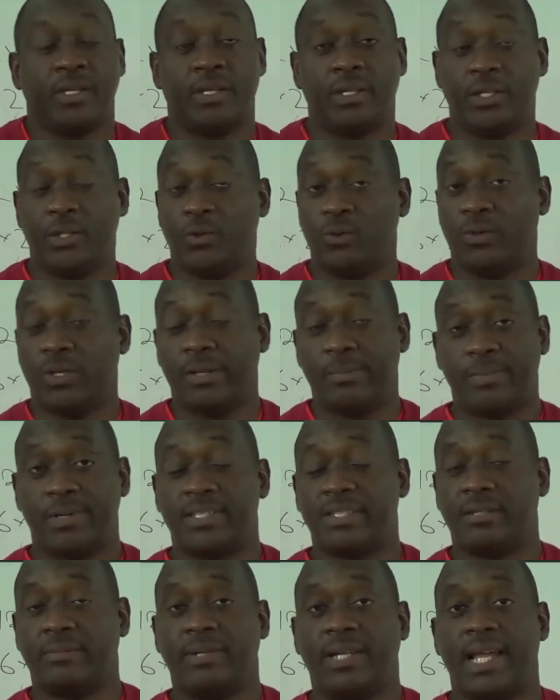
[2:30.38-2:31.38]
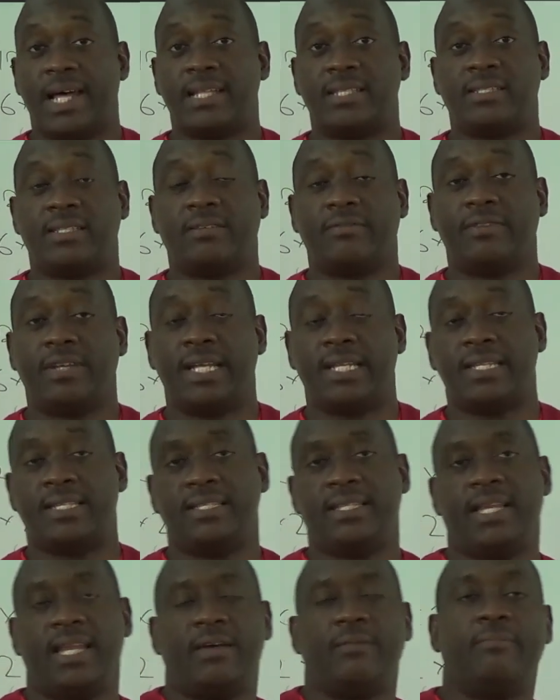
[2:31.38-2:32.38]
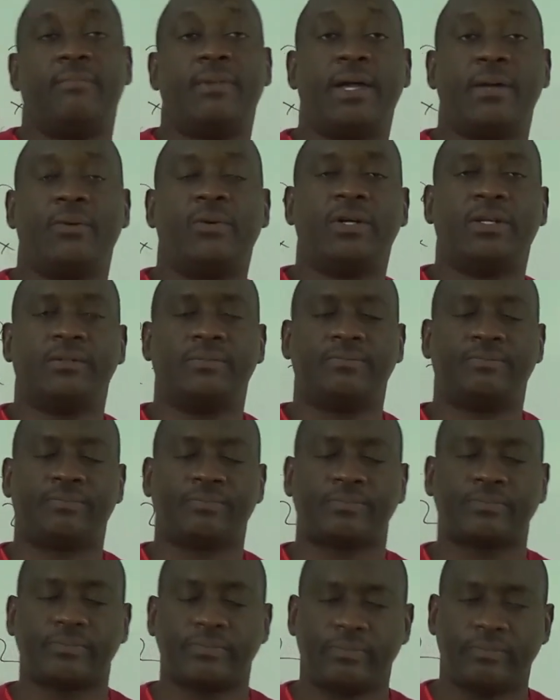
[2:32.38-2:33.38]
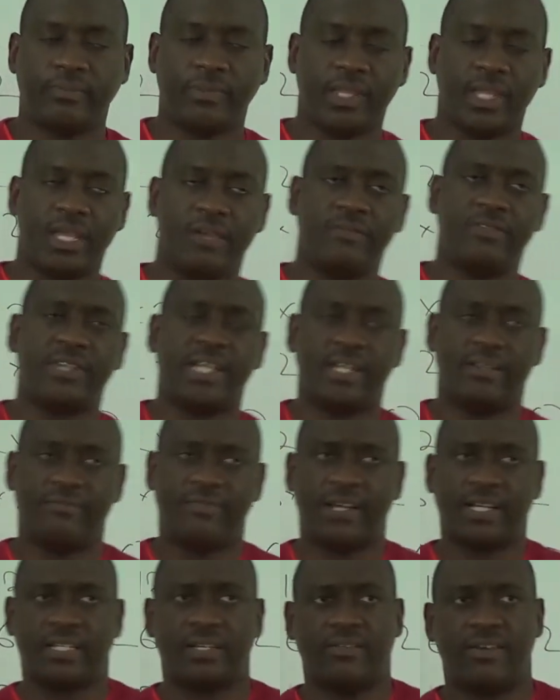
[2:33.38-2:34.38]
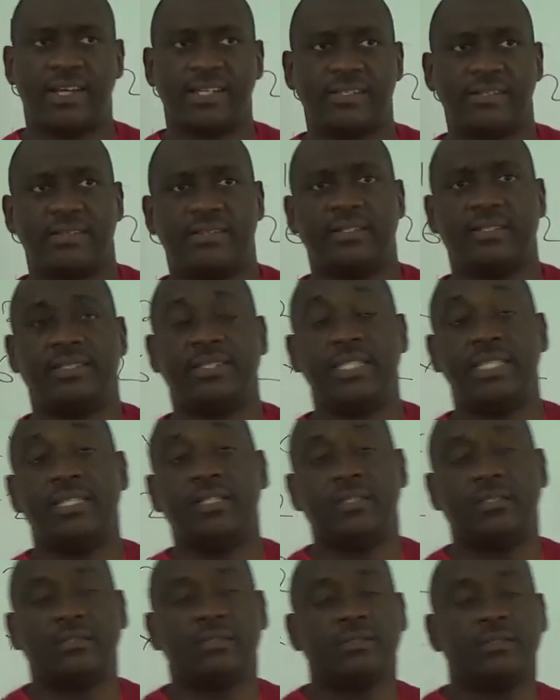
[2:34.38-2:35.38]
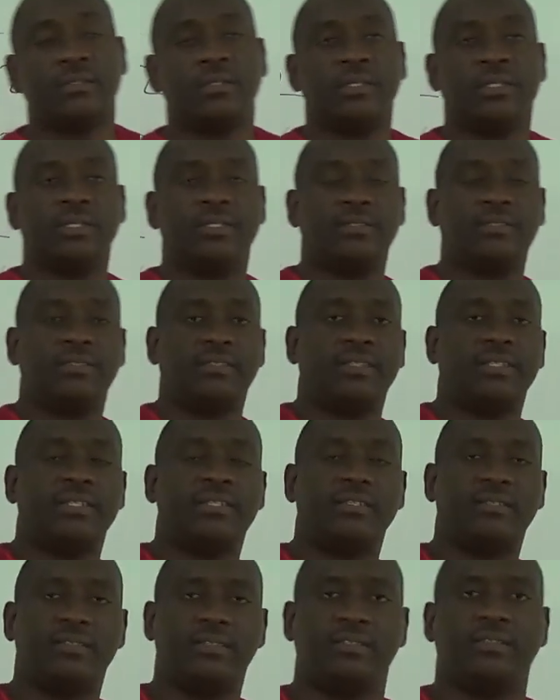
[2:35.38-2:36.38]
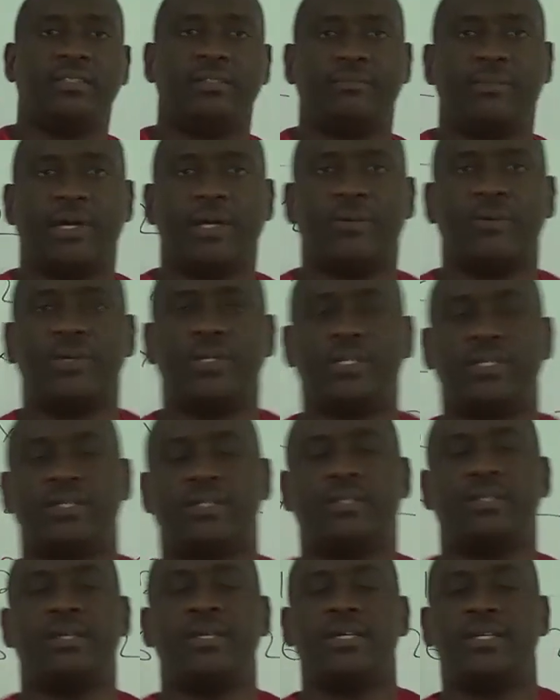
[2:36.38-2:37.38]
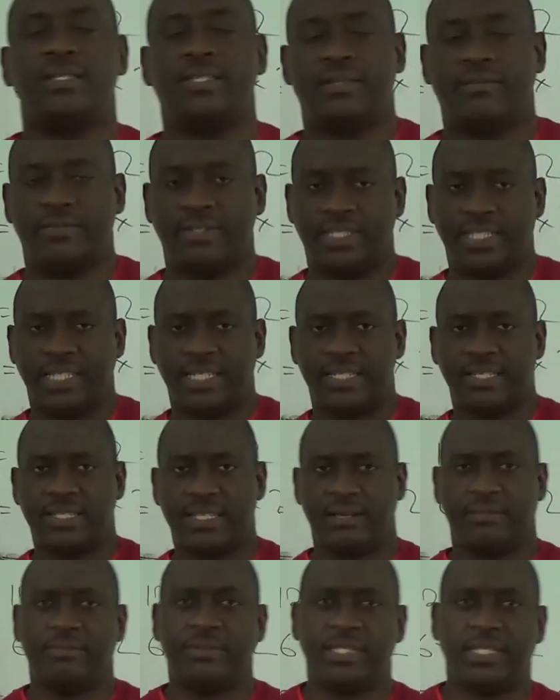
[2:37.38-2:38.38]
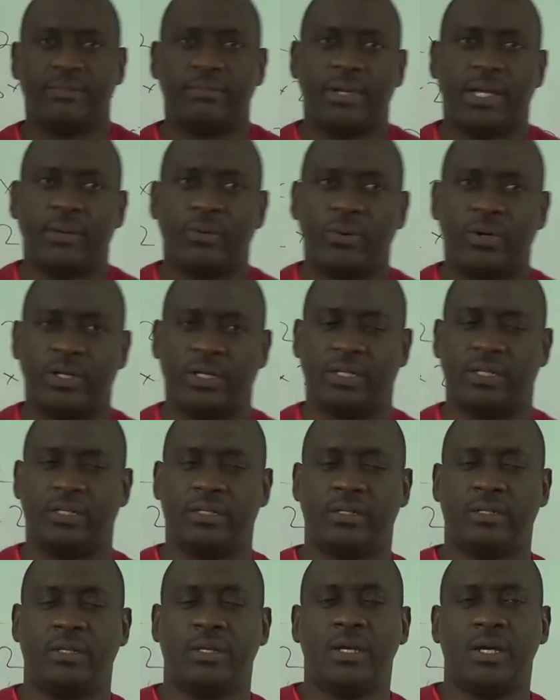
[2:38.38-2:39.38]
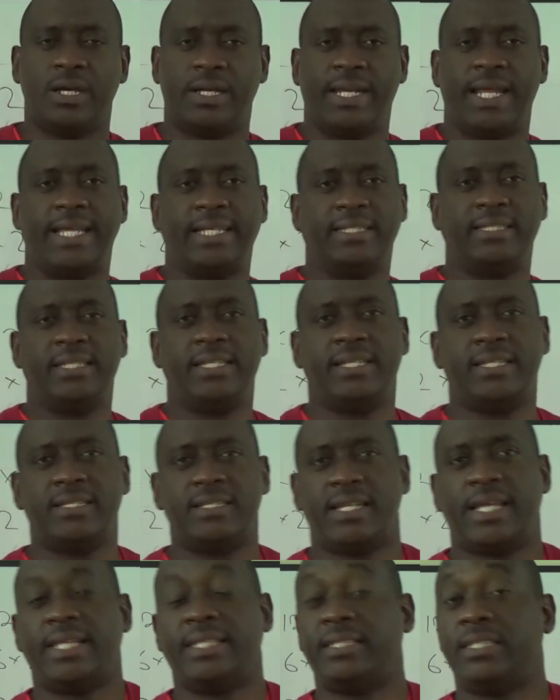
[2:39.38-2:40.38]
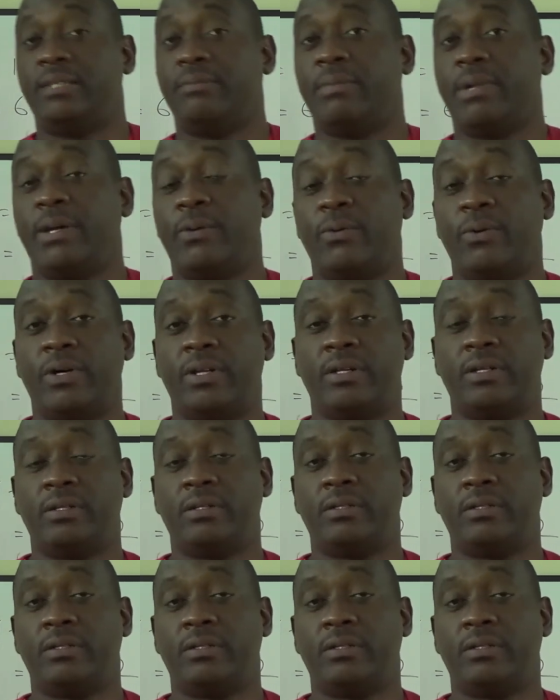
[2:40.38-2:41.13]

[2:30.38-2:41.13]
the only possible answer for that is 11 by 1. If you try to factorize 13, 13 is 13 by 1. 17 is 17 by 1. 19 is 19 by 1.